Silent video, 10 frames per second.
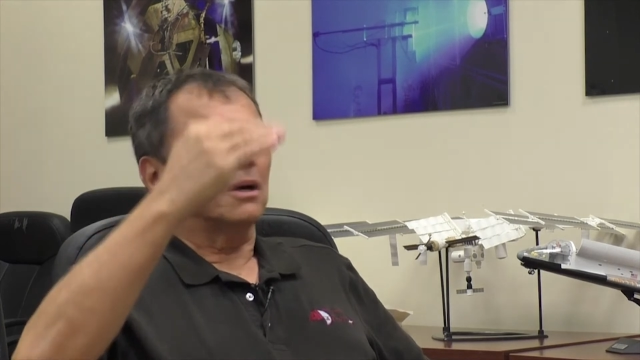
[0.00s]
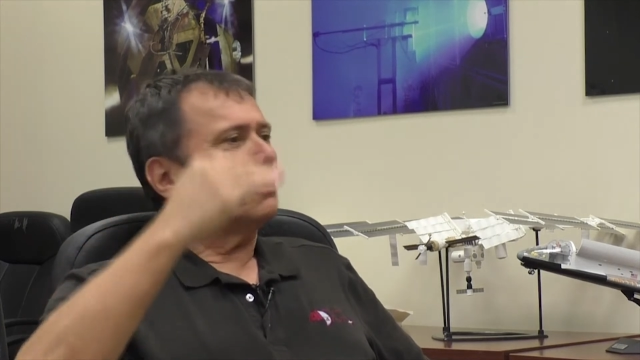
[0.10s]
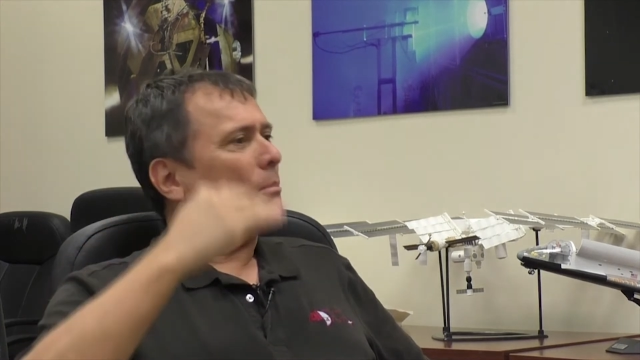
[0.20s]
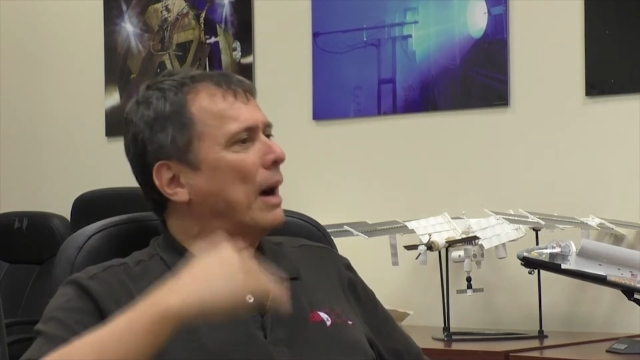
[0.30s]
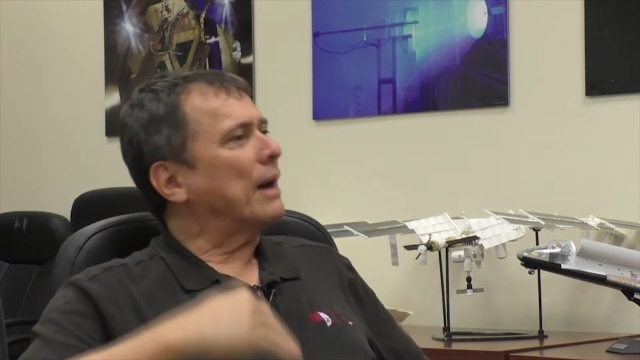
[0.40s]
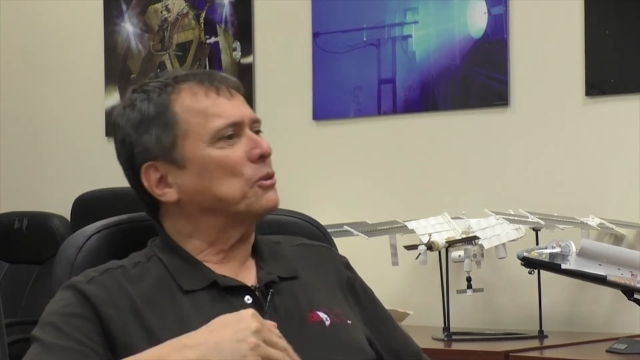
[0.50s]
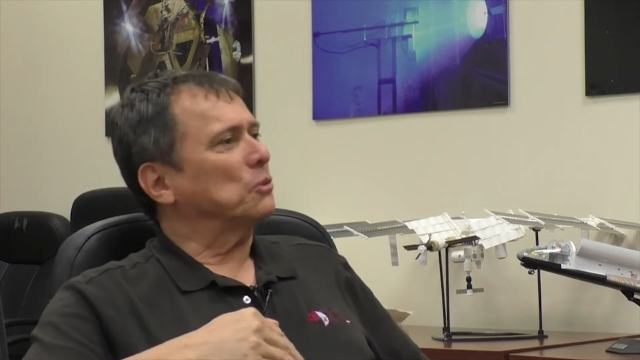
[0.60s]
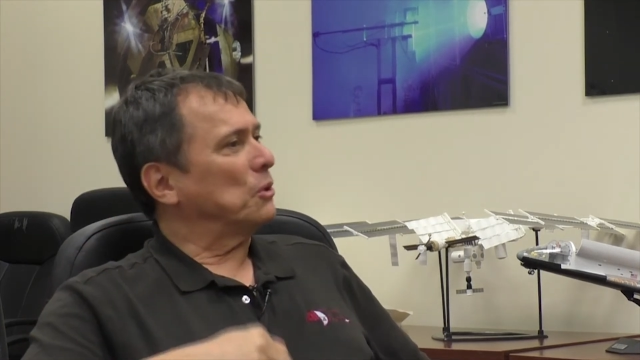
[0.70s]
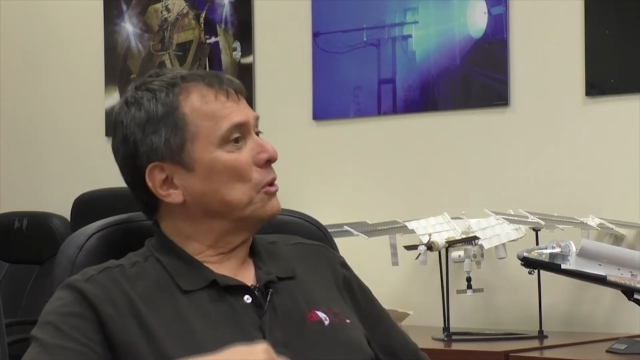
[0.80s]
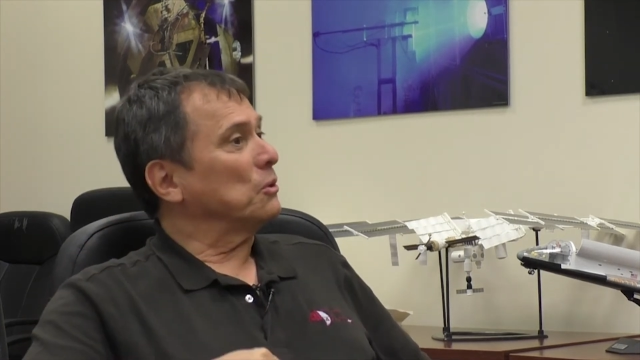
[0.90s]
come back
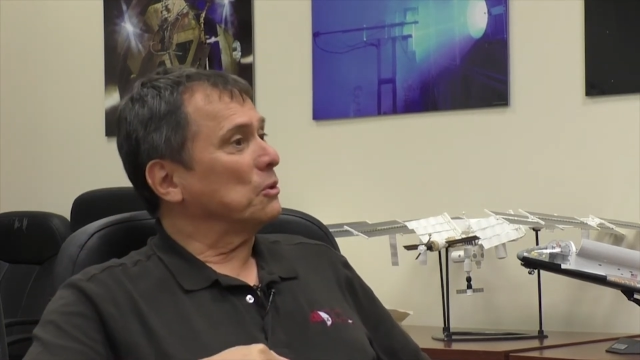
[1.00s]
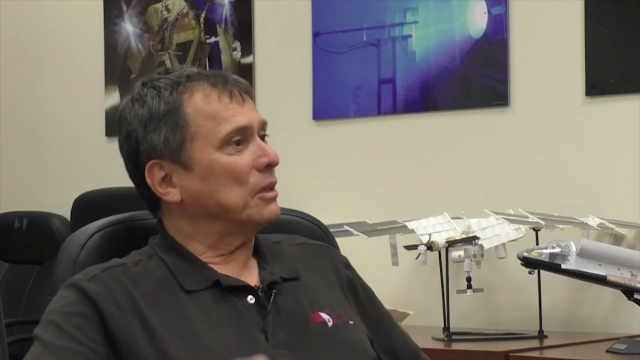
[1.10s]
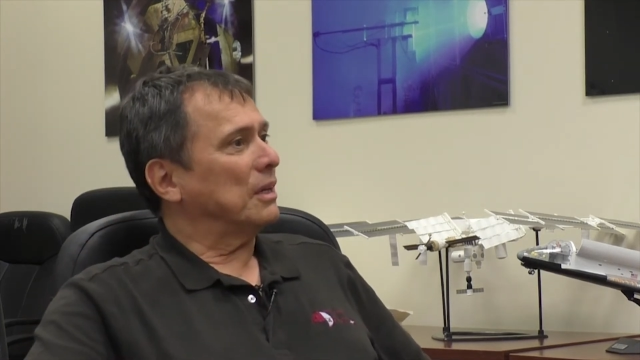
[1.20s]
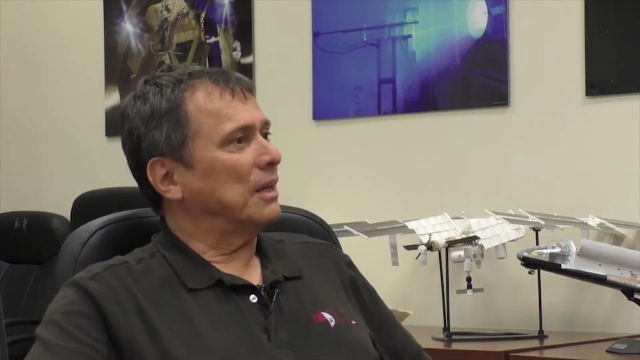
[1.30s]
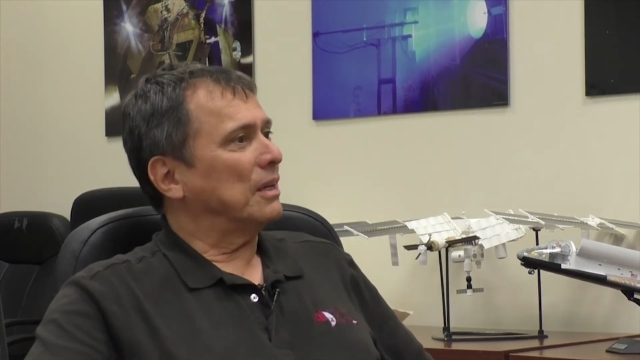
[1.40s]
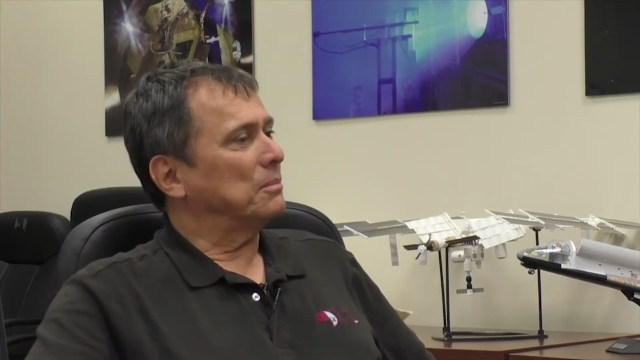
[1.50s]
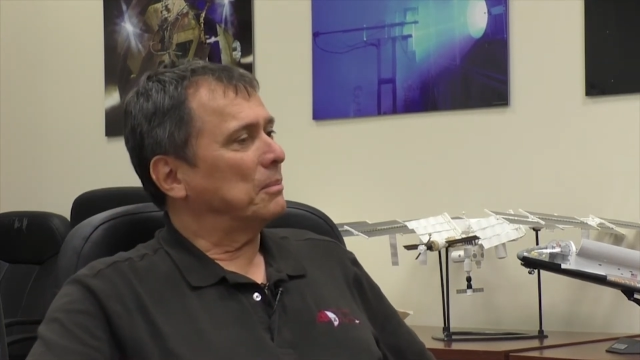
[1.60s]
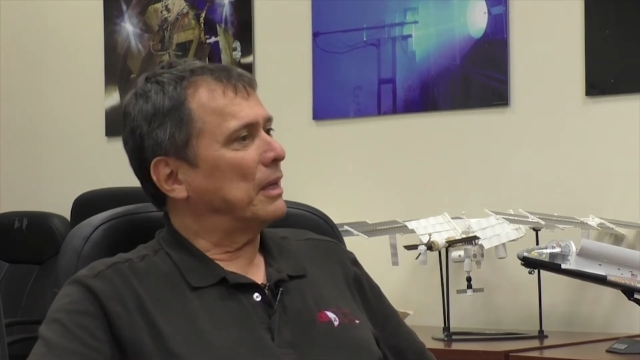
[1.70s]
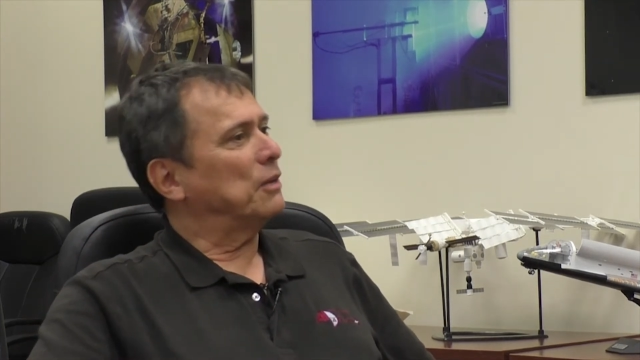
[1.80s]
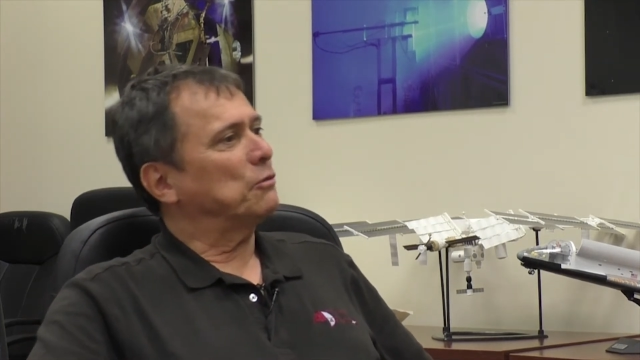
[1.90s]
to Earth
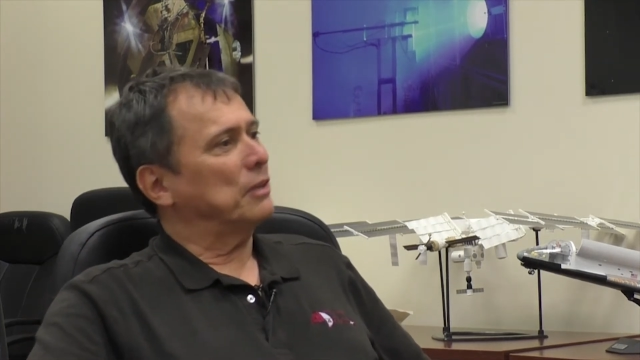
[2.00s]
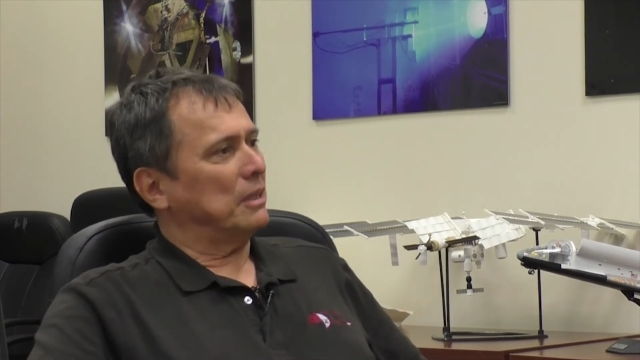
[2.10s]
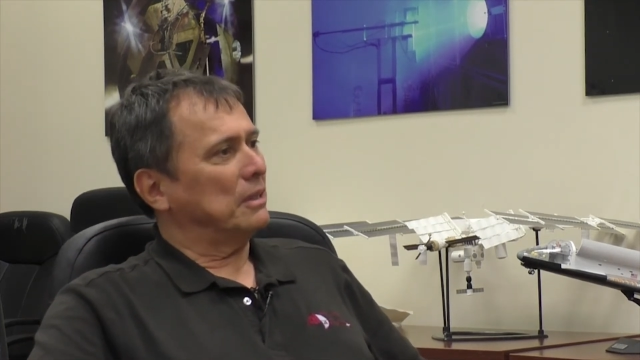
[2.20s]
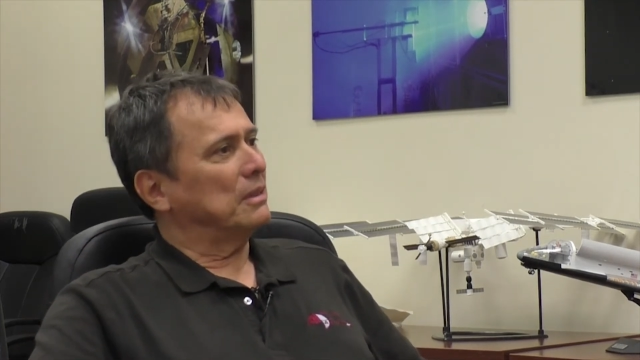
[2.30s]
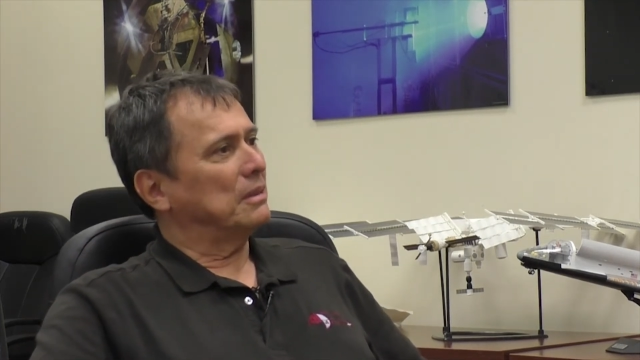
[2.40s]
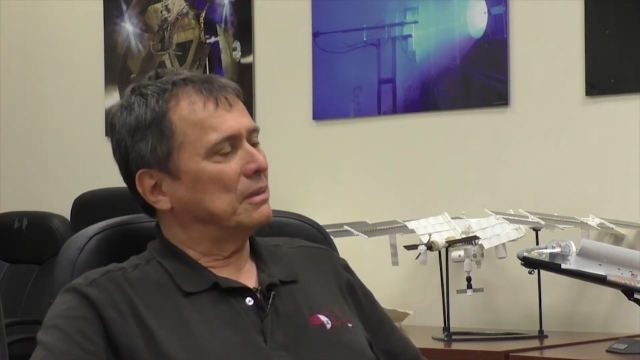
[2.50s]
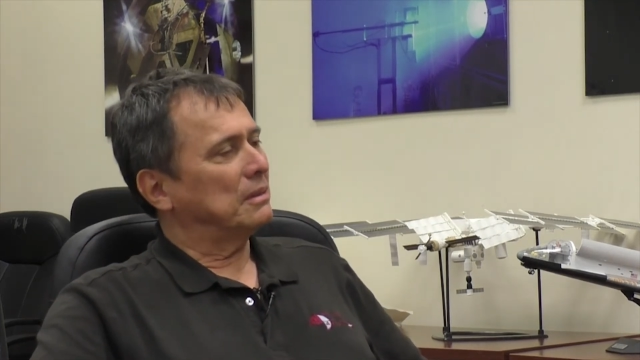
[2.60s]
and benefited